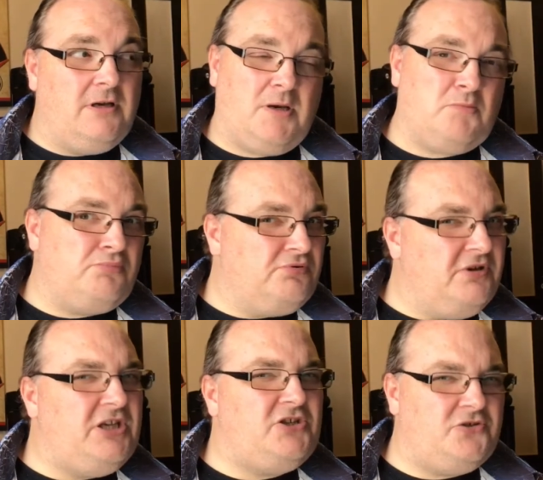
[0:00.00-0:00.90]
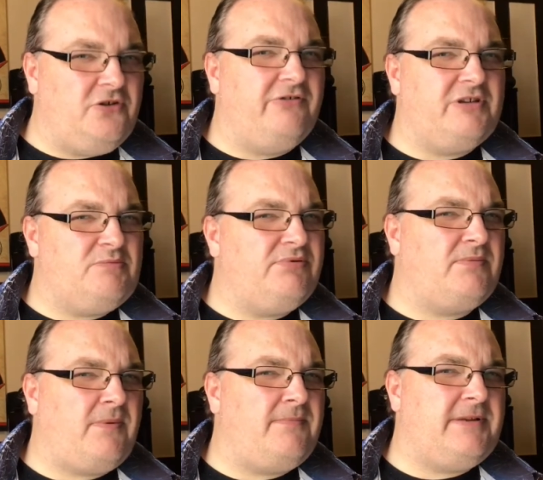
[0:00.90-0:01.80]
I'm pretty sure it's
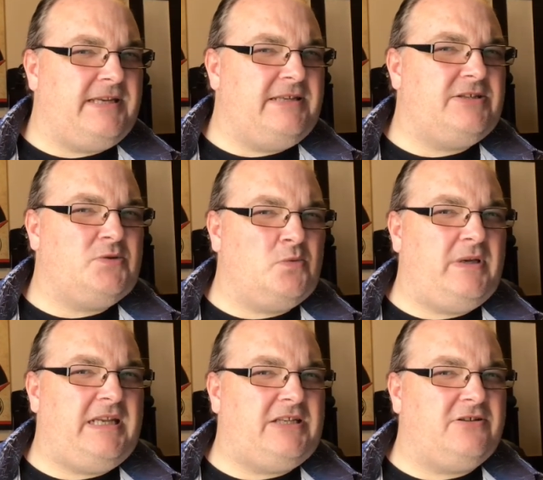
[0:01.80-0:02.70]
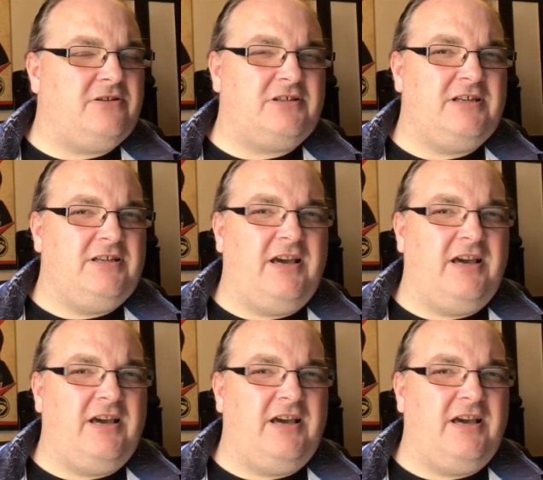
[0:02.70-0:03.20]
probably Sweeney Todd.